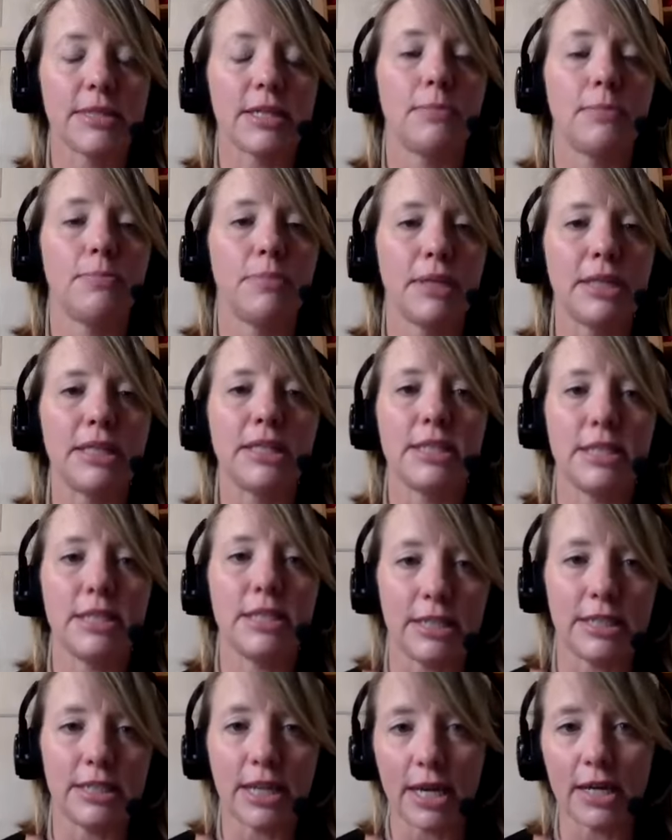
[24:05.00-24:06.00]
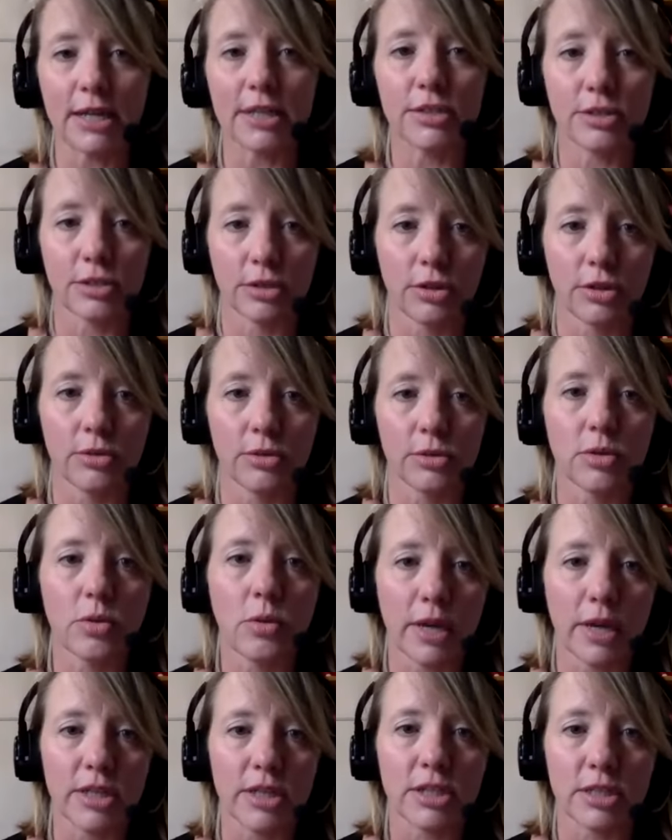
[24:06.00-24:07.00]
ability to answer those
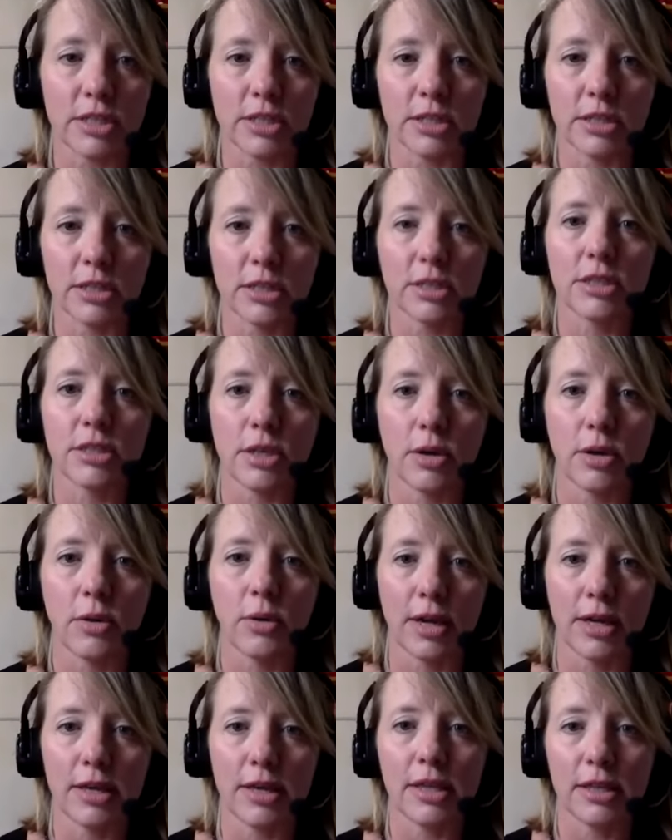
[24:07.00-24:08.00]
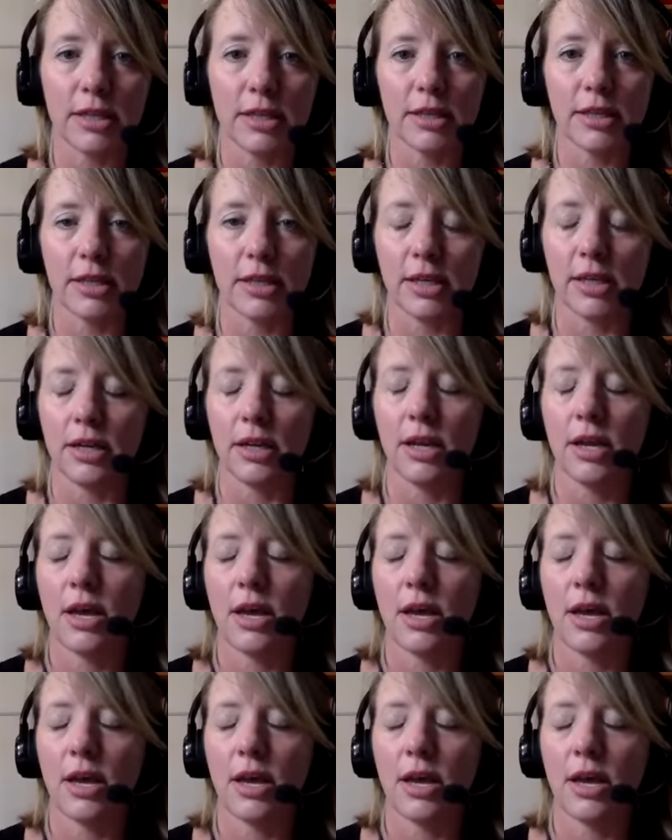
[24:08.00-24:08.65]
questions. So I think that